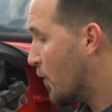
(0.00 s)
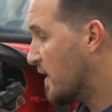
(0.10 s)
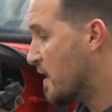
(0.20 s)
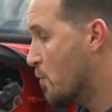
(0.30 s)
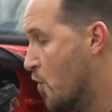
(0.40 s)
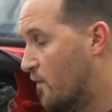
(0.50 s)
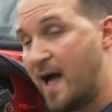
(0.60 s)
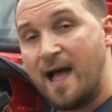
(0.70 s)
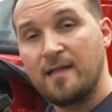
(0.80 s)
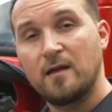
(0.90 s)
we're going to move
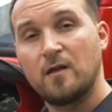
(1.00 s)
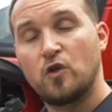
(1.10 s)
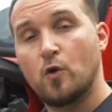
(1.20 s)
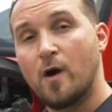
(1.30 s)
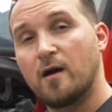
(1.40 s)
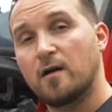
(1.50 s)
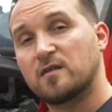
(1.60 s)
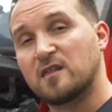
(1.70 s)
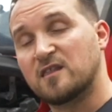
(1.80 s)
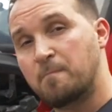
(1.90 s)
on to our
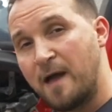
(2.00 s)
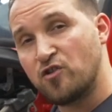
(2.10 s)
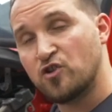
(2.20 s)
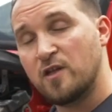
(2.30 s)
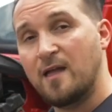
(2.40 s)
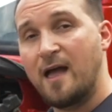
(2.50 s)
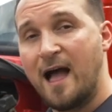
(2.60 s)
suspension